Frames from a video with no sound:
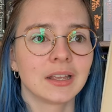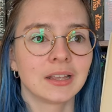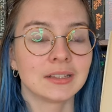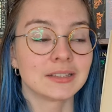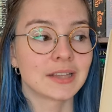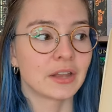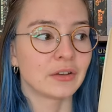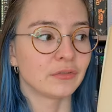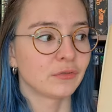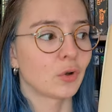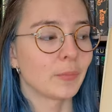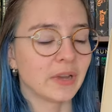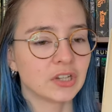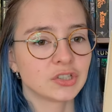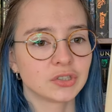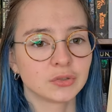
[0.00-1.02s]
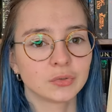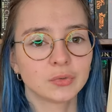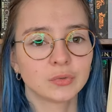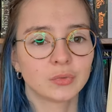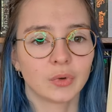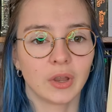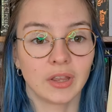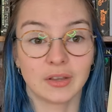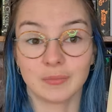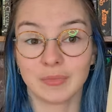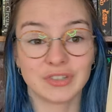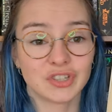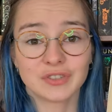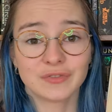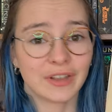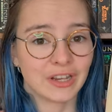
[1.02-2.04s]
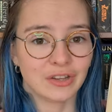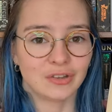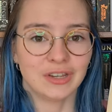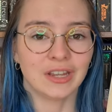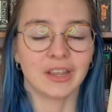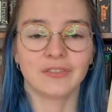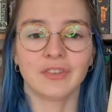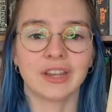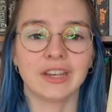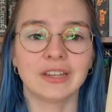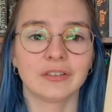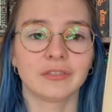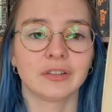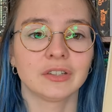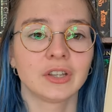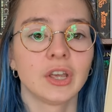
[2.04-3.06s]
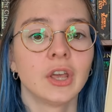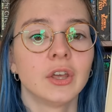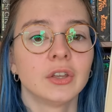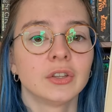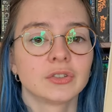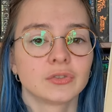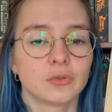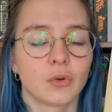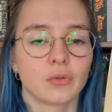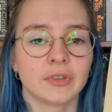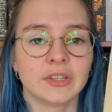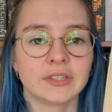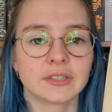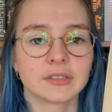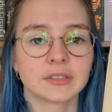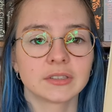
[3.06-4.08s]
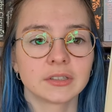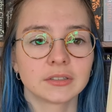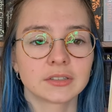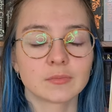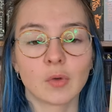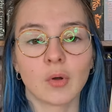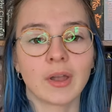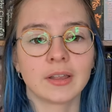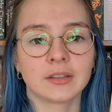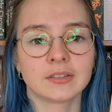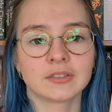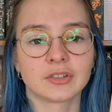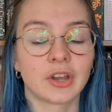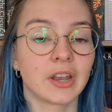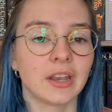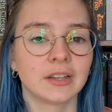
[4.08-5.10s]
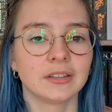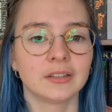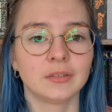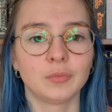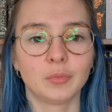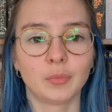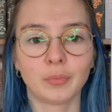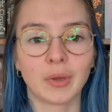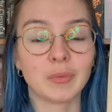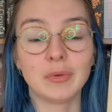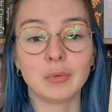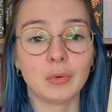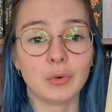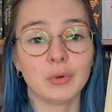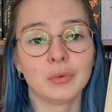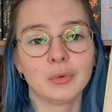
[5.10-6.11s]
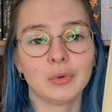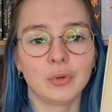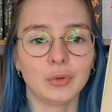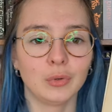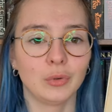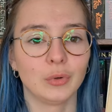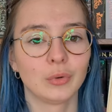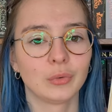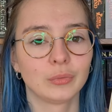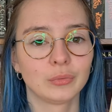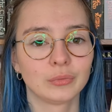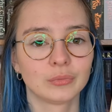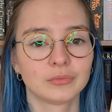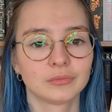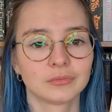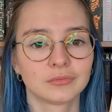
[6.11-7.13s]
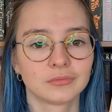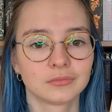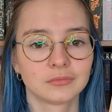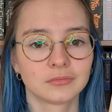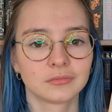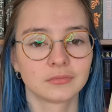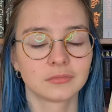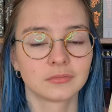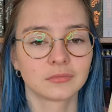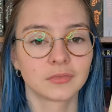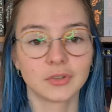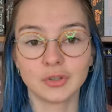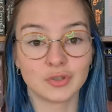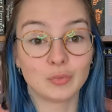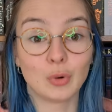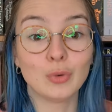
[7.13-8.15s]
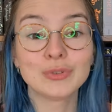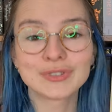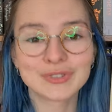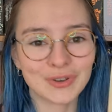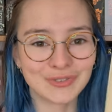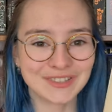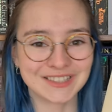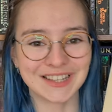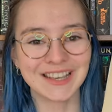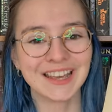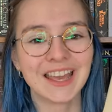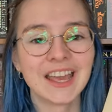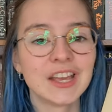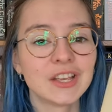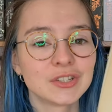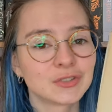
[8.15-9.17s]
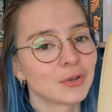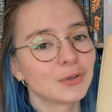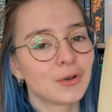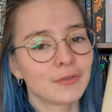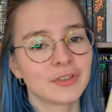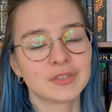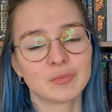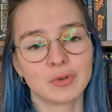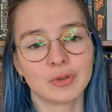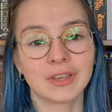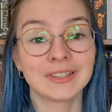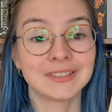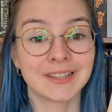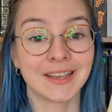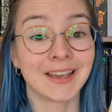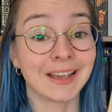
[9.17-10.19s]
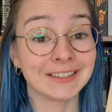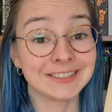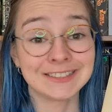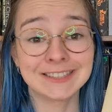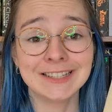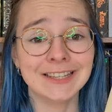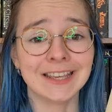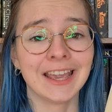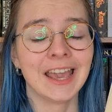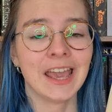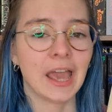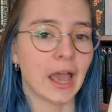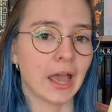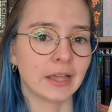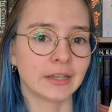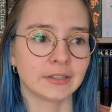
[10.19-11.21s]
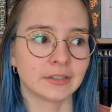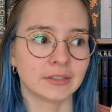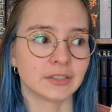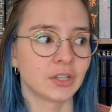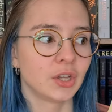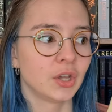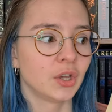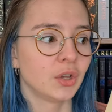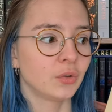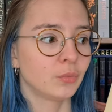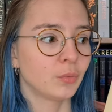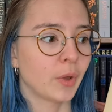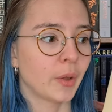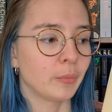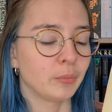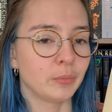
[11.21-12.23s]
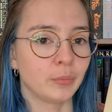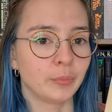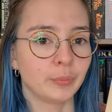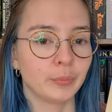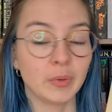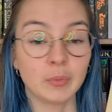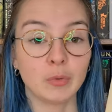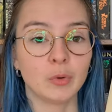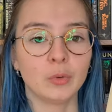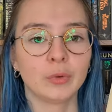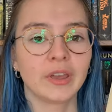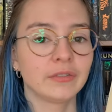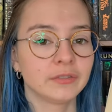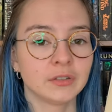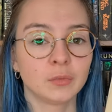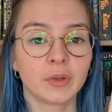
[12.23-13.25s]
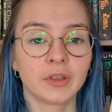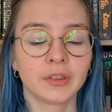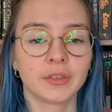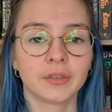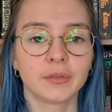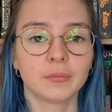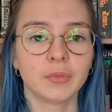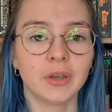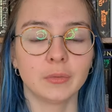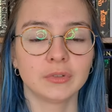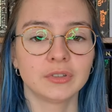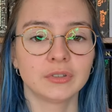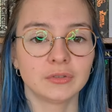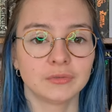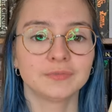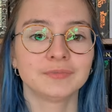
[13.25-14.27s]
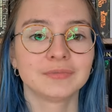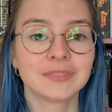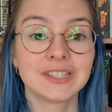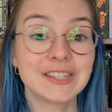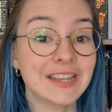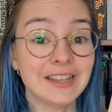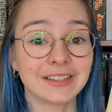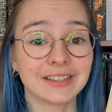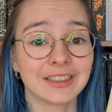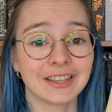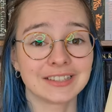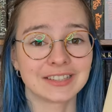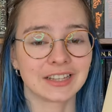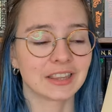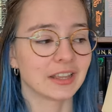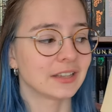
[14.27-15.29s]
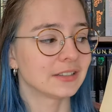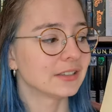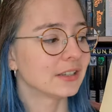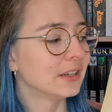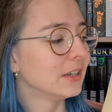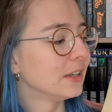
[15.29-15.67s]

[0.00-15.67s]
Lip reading: its kind of formation. It's just very unique and very different. So all these small islands are connected by people who use boats, obviously. So a lot of this book is set at sea and people gifted with being able to sail and things like that.